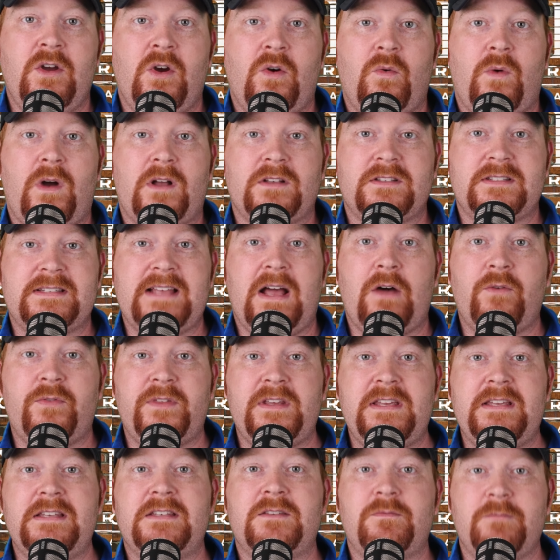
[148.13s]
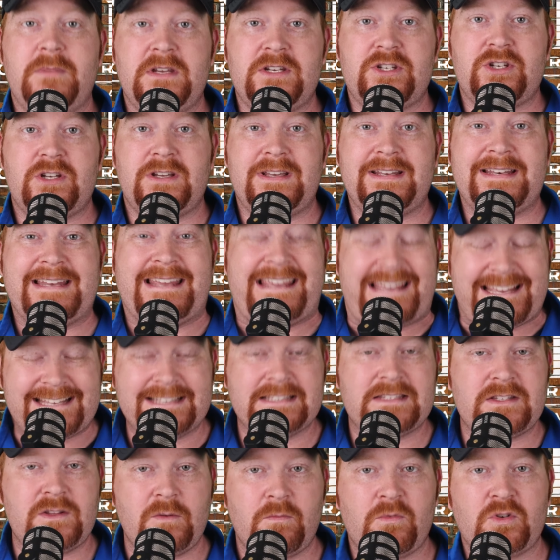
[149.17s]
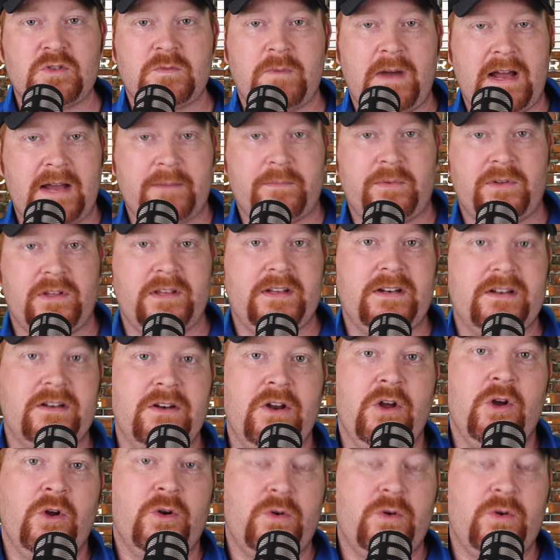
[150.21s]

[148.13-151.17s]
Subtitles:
While Southeast Michigan is the most populated,